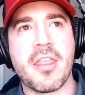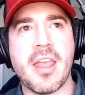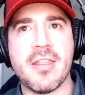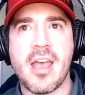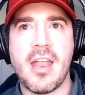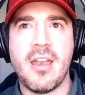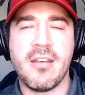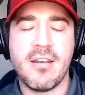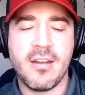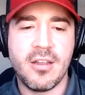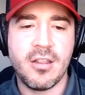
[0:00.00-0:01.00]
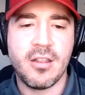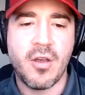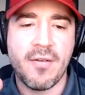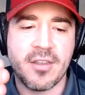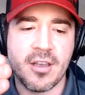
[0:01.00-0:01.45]
And then
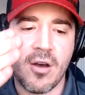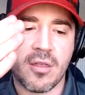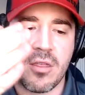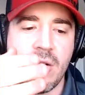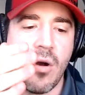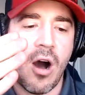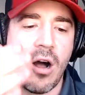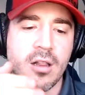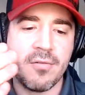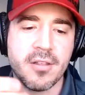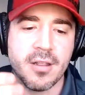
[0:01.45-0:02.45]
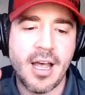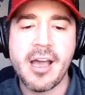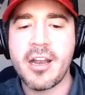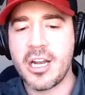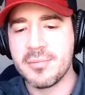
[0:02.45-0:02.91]
you have to go through all of the
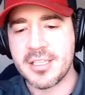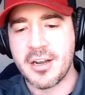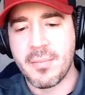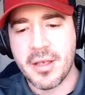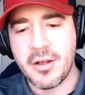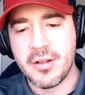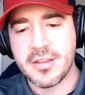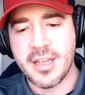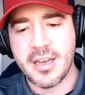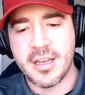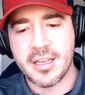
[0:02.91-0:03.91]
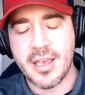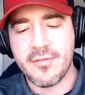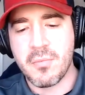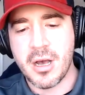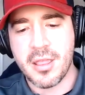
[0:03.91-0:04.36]
line items that are billed in a
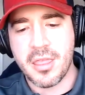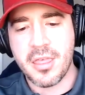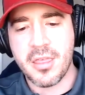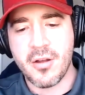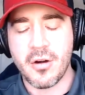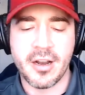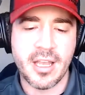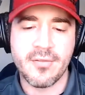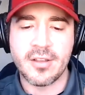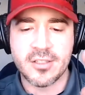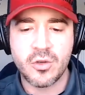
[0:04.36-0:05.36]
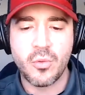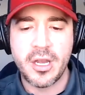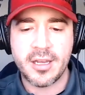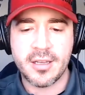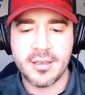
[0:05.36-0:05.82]
given month or in a given
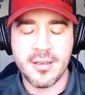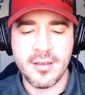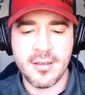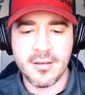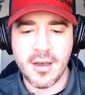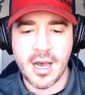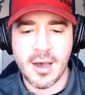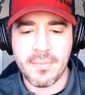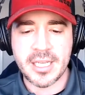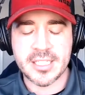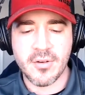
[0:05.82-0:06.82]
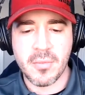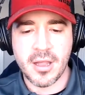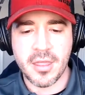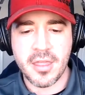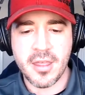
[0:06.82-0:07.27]
2-week piece of a
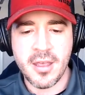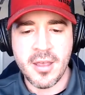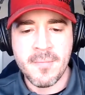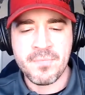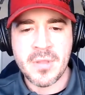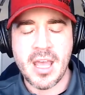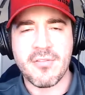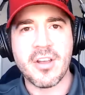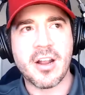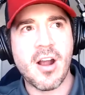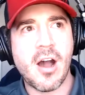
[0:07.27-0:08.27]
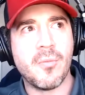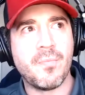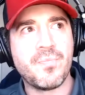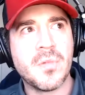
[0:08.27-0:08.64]
month and figure out